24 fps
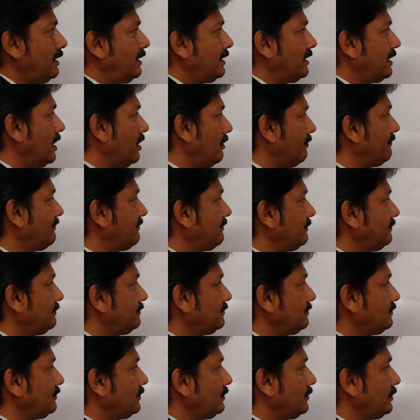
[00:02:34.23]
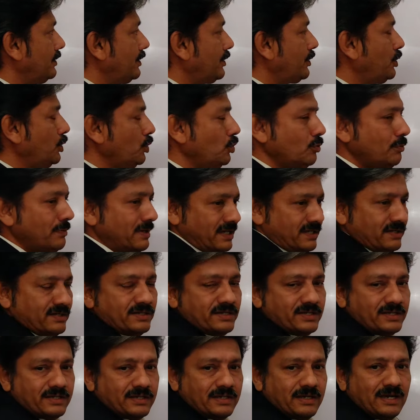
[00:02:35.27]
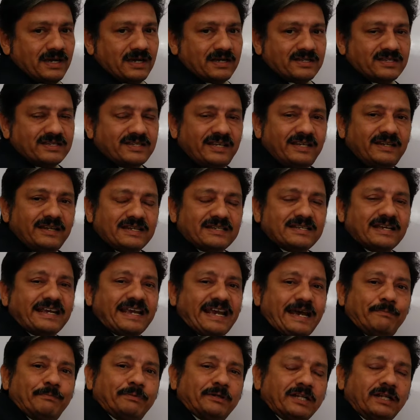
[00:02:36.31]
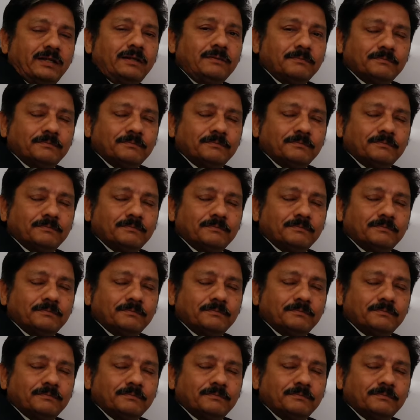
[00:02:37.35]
Now, humans are seen as a capital,